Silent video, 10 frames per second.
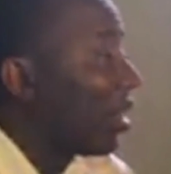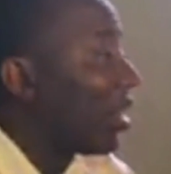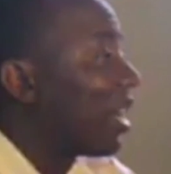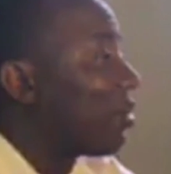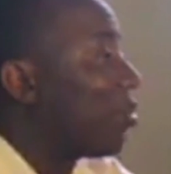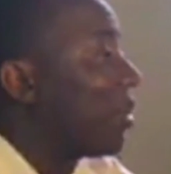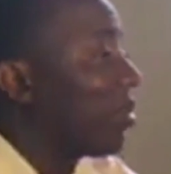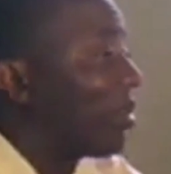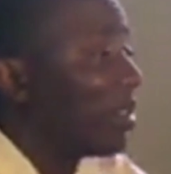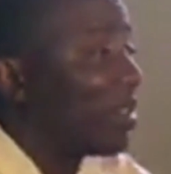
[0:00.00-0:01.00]
and that is
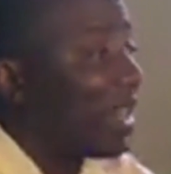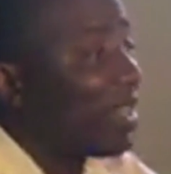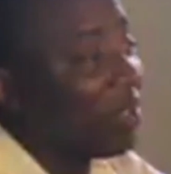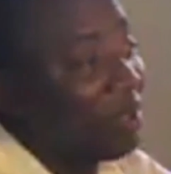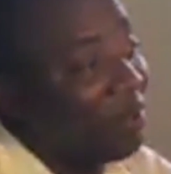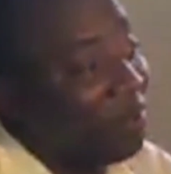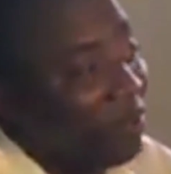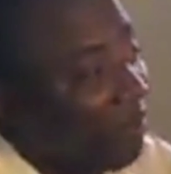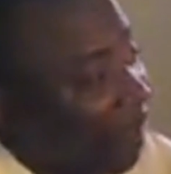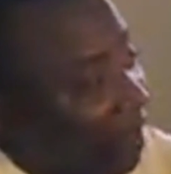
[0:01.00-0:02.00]
based on the size of
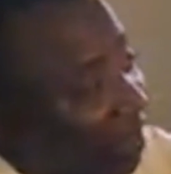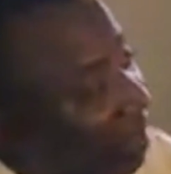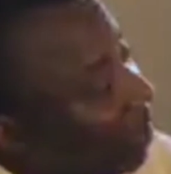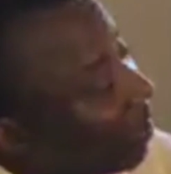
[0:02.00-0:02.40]
foreign